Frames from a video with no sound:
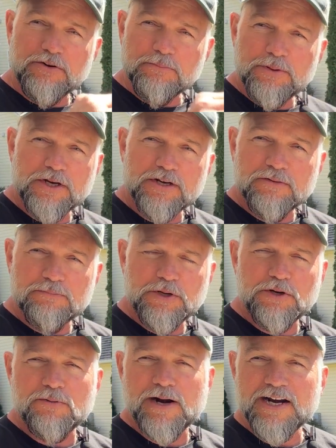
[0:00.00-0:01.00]
and put it
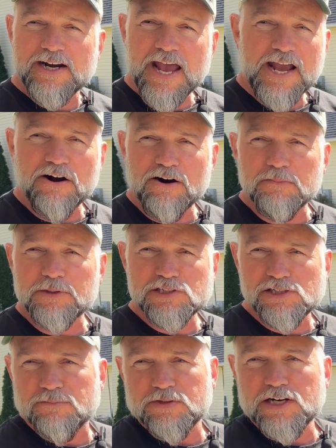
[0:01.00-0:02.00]
around an A-arm or
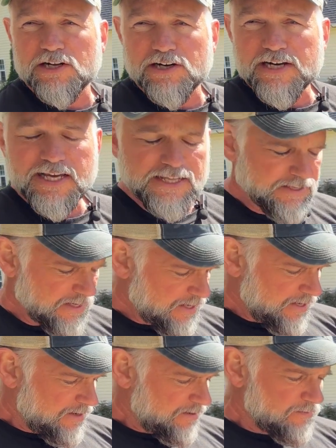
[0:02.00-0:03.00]
something underneath.
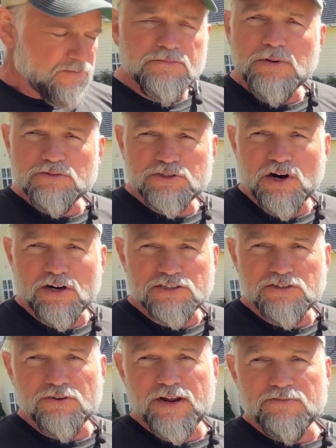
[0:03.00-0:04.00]
When most cars
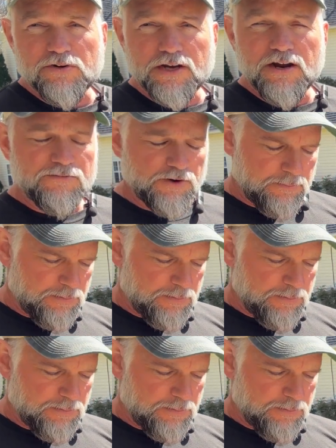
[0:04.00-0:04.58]
don't have recovery